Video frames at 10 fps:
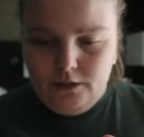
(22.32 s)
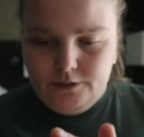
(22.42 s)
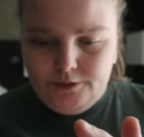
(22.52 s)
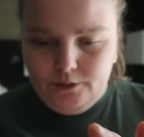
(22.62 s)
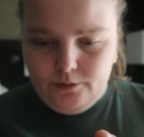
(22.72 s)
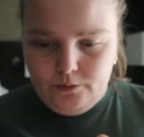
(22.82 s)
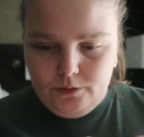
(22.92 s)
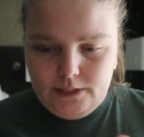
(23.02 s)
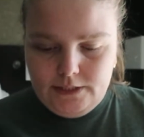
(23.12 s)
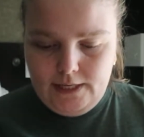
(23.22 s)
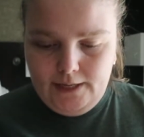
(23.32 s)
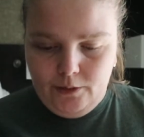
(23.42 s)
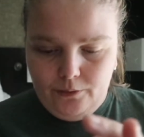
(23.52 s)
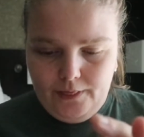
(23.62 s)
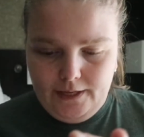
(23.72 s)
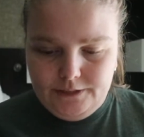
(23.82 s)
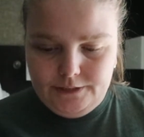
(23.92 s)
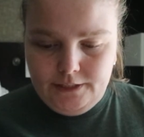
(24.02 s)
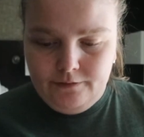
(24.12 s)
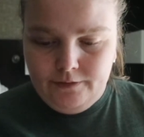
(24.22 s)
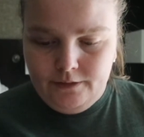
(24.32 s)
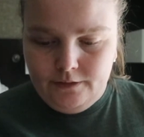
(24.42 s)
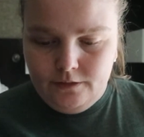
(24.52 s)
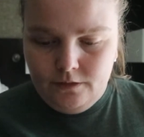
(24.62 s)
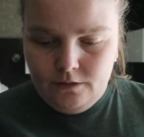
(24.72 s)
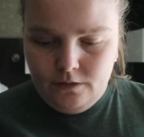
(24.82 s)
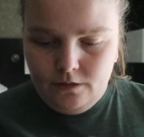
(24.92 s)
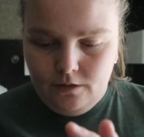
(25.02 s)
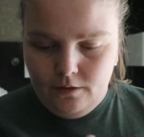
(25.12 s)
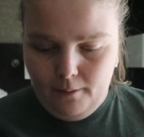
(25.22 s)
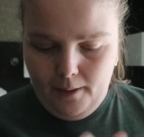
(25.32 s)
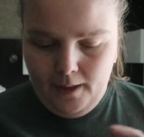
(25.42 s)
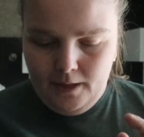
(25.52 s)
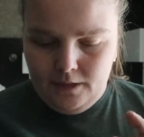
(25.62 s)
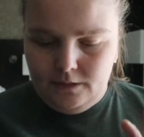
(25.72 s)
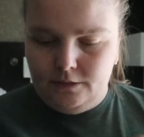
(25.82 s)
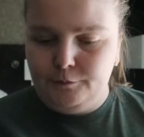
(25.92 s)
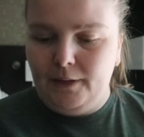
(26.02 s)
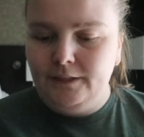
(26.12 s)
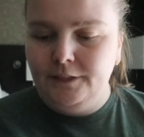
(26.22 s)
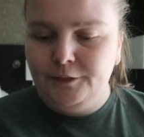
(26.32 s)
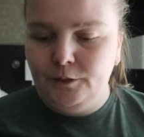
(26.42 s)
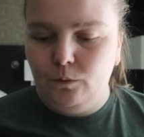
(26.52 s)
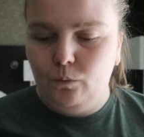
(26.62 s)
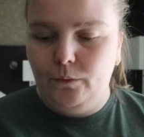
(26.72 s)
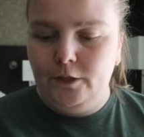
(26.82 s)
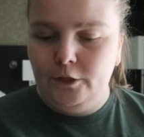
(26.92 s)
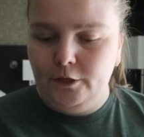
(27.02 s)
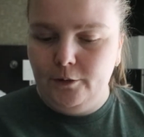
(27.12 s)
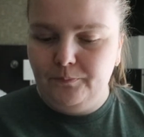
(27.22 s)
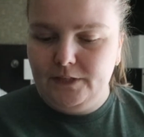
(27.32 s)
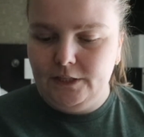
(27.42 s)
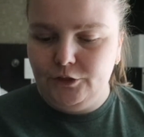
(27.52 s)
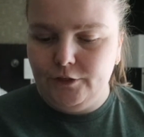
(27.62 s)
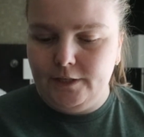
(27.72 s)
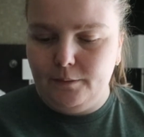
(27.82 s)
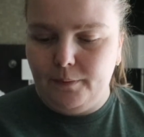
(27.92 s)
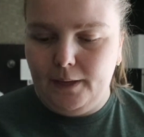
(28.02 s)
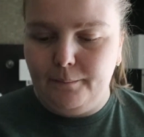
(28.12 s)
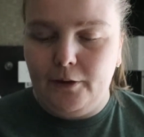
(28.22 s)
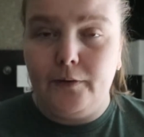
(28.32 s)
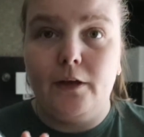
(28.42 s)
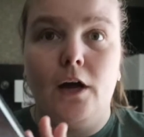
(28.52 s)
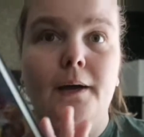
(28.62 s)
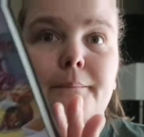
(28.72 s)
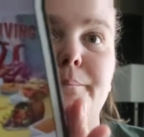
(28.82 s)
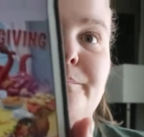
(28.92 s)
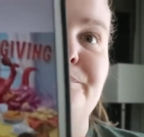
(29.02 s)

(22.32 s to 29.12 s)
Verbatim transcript: So Dino Thanksgiving, and it's by Lisa Wheeler, illustrated by Barry Gott.